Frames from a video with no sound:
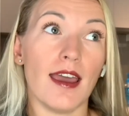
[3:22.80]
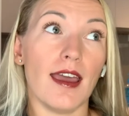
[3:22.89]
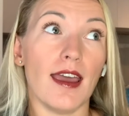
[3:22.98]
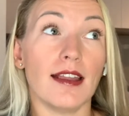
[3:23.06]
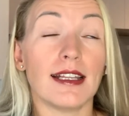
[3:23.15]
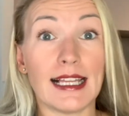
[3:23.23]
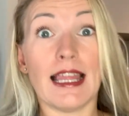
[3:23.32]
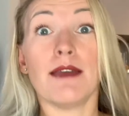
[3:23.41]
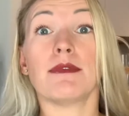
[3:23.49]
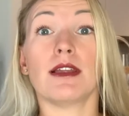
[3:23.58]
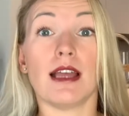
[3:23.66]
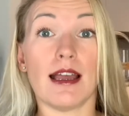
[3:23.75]
and claim
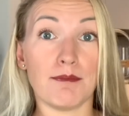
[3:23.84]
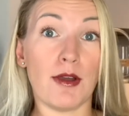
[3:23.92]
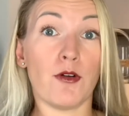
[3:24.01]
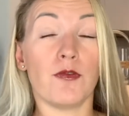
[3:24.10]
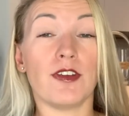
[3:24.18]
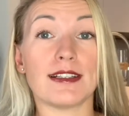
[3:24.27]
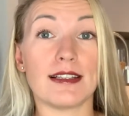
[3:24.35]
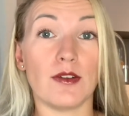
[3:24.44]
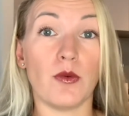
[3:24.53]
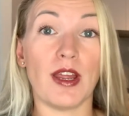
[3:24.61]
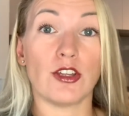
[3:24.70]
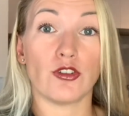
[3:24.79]
that obviously
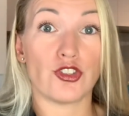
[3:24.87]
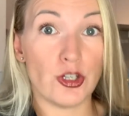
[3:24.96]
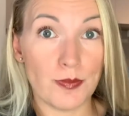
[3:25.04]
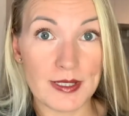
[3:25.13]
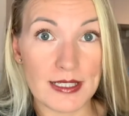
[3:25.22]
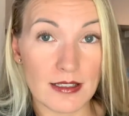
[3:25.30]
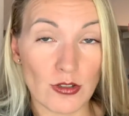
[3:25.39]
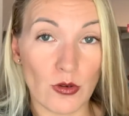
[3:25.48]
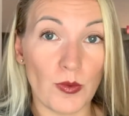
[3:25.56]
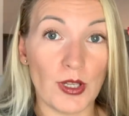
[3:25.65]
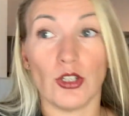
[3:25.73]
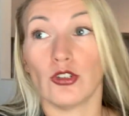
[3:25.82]
we are not gypsies, so
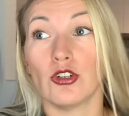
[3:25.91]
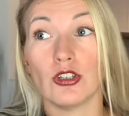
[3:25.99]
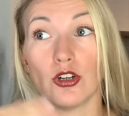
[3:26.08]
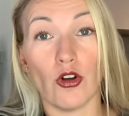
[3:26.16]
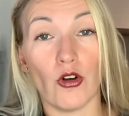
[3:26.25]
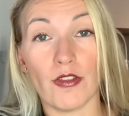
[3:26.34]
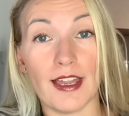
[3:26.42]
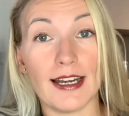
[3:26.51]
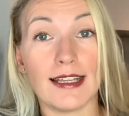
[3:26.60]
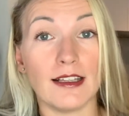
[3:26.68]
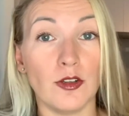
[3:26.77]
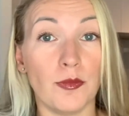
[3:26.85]
we are not gonna go there,
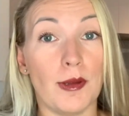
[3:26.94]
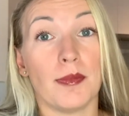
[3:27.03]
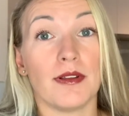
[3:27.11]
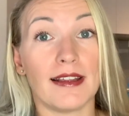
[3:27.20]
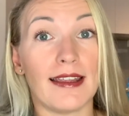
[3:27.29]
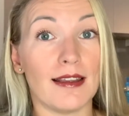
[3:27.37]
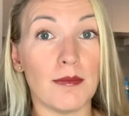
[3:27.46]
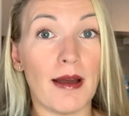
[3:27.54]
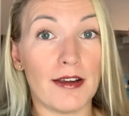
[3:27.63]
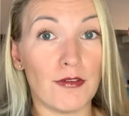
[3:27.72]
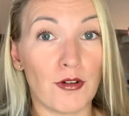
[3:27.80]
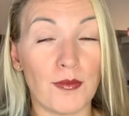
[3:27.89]
kill people and get
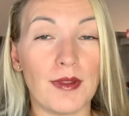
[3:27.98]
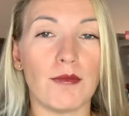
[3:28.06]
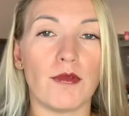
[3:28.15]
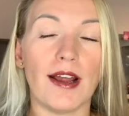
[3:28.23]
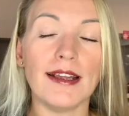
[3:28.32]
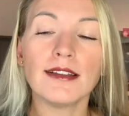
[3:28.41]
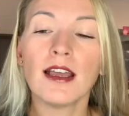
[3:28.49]
money from them, right?